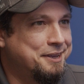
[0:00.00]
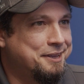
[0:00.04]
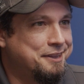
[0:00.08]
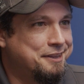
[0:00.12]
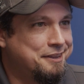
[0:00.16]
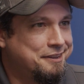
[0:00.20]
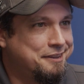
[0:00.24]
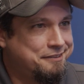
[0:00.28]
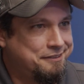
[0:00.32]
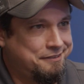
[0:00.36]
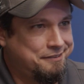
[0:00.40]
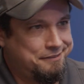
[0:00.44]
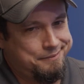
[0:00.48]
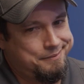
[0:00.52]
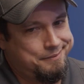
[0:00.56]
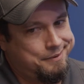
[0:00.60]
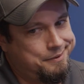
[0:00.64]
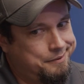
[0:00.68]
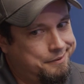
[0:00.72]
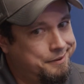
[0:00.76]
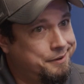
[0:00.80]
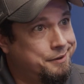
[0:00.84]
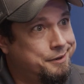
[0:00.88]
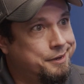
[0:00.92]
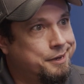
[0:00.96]
in that's,
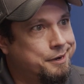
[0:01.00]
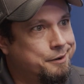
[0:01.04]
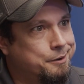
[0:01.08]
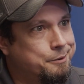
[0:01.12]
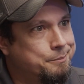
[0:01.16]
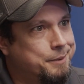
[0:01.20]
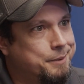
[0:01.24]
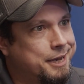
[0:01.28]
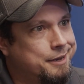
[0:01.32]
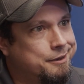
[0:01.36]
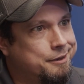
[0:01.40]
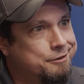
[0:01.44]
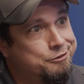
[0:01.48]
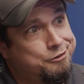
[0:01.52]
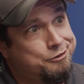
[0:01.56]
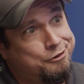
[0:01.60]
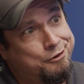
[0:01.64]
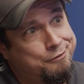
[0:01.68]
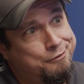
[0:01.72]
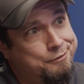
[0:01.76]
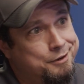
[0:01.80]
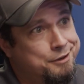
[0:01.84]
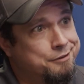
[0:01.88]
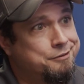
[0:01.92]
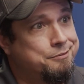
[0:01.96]
you got to go back and
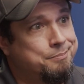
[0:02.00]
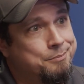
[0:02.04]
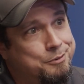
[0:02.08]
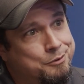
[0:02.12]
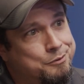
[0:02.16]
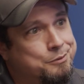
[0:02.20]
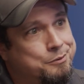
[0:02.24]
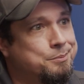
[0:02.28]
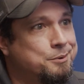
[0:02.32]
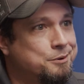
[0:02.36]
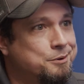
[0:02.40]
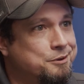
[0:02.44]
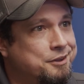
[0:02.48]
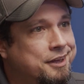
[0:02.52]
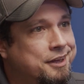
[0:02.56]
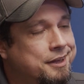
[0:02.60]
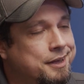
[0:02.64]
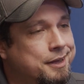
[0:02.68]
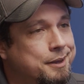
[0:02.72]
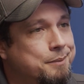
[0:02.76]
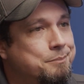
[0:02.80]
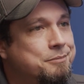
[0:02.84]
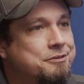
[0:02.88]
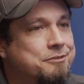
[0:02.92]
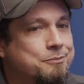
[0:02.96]
service multiple
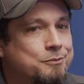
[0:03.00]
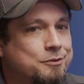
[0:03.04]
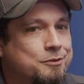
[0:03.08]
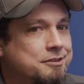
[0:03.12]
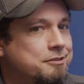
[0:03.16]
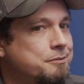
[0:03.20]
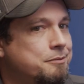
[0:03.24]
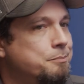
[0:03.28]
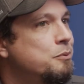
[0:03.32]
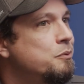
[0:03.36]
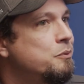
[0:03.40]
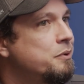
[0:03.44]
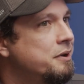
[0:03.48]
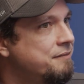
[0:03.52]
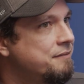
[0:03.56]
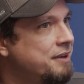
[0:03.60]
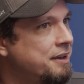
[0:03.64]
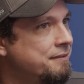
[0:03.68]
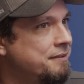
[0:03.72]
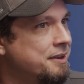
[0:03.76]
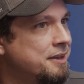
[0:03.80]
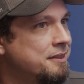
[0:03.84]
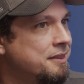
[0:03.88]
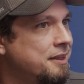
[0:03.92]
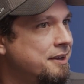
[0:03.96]
times. What's the point of
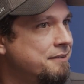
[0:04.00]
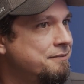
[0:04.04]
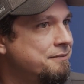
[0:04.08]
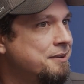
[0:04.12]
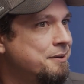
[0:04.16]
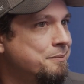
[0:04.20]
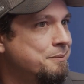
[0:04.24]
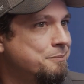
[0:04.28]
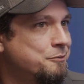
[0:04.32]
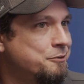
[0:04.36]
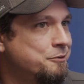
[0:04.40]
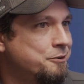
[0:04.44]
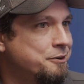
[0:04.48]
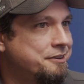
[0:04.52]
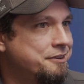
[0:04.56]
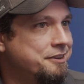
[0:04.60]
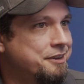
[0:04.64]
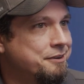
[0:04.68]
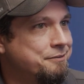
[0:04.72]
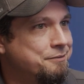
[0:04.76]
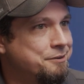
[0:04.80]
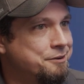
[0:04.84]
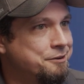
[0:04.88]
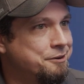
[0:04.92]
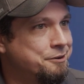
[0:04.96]
having a lifetime warranty
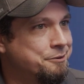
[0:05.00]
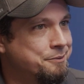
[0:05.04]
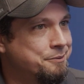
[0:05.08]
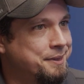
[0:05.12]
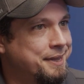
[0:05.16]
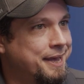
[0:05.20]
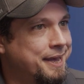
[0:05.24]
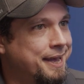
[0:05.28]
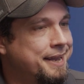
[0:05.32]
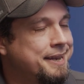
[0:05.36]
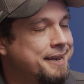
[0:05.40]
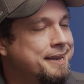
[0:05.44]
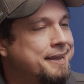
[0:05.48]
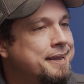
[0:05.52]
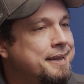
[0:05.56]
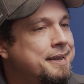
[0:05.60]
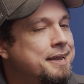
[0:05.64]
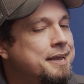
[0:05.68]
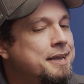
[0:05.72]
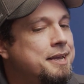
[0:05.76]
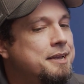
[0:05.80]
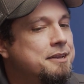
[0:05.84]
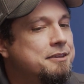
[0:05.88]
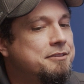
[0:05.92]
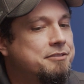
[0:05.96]
if you're doing that?
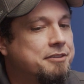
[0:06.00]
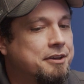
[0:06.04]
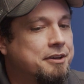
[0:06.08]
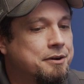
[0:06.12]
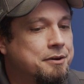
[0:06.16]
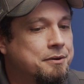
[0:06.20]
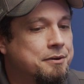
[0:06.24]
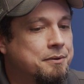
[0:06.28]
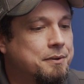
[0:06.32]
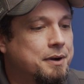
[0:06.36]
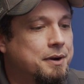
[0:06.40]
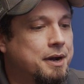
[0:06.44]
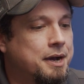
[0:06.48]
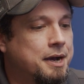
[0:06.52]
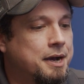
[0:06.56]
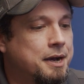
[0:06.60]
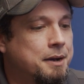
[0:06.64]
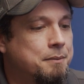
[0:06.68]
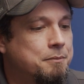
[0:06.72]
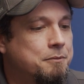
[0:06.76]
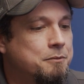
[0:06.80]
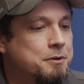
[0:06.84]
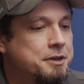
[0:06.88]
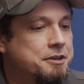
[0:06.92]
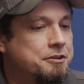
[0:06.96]
So
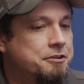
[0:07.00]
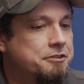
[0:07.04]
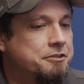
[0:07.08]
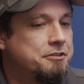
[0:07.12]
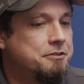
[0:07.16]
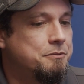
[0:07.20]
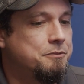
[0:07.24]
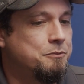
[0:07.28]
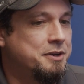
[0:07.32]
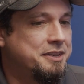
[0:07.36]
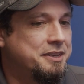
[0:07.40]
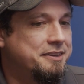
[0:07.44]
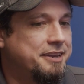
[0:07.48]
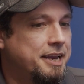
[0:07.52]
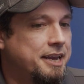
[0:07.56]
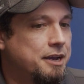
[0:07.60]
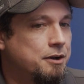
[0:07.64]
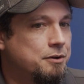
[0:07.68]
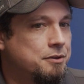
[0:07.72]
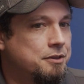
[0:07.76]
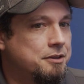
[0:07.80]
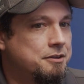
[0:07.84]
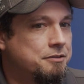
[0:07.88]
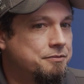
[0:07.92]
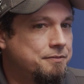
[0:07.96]
we take
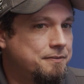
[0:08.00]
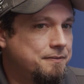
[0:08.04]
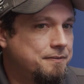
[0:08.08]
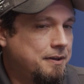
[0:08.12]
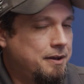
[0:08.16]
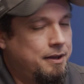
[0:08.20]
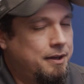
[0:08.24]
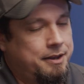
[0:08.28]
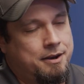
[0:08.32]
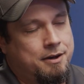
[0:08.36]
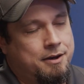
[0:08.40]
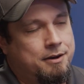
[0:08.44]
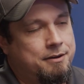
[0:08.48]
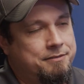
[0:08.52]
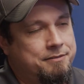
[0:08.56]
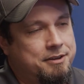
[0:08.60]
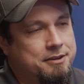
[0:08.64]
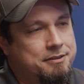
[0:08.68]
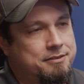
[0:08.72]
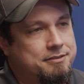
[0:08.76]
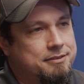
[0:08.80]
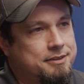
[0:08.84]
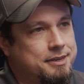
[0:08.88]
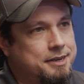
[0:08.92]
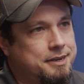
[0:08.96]
all these, and
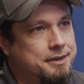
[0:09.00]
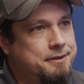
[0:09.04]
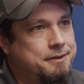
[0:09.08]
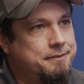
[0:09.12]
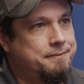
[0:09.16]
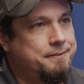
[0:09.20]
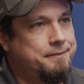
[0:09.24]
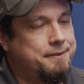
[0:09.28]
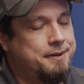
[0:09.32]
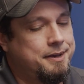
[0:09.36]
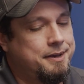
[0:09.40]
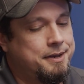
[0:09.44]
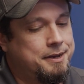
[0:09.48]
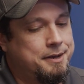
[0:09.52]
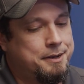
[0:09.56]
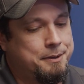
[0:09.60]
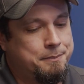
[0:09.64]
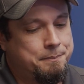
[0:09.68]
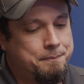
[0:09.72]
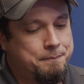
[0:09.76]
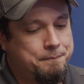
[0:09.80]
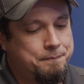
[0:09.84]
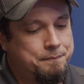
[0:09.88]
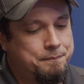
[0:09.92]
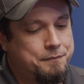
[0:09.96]
obviously,
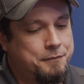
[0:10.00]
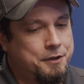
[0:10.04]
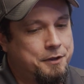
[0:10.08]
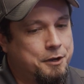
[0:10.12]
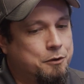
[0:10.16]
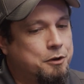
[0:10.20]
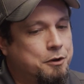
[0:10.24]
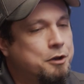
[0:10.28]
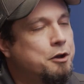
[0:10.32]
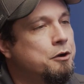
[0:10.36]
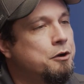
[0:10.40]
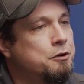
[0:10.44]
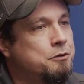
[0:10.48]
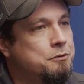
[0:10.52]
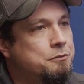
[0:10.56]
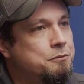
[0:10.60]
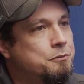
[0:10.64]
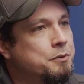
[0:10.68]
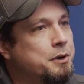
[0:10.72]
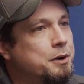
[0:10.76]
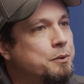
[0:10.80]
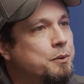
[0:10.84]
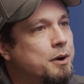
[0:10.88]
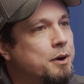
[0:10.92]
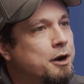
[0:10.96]
code
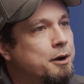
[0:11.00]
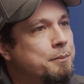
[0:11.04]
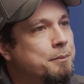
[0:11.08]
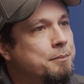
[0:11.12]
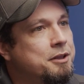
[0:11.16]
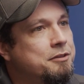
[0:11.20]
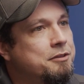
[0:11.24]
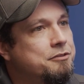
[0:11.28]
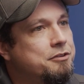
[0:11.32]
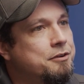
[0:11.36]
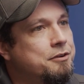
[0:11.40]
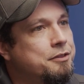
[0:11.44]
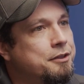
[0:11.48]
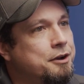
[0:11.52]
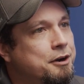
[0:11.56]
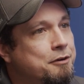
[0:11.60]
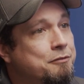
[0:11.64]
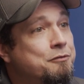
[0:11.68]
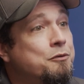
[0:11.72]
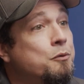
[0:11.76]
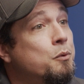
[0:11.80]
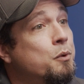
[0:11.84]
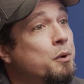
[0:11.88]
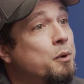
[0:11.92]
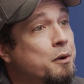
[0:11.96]
requirements are there
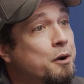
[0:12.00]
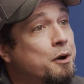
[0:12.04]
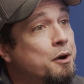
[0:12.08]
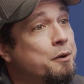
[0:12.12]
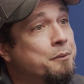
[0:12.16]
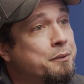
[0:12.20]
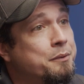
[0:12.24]
for a